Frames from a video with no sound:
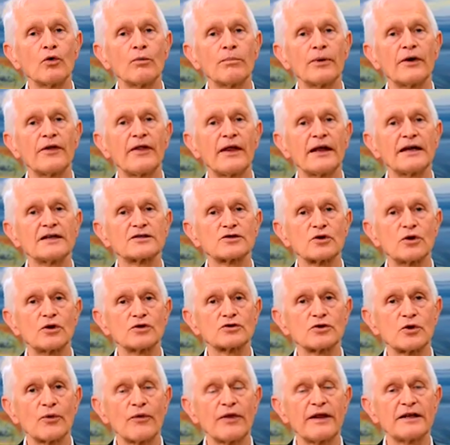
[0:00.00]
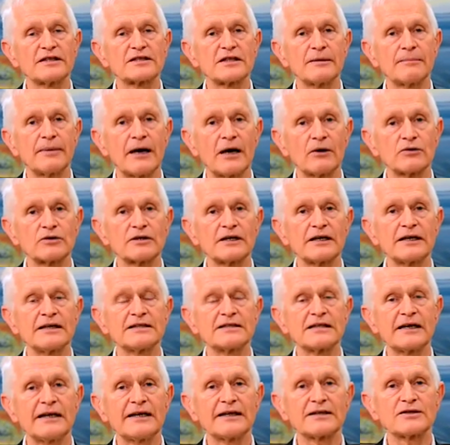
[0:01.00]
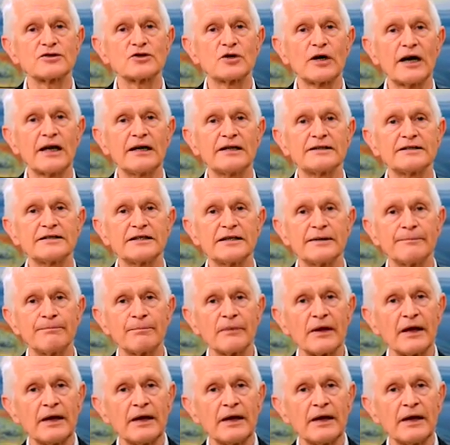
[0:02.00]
but there is also this about intellectuality.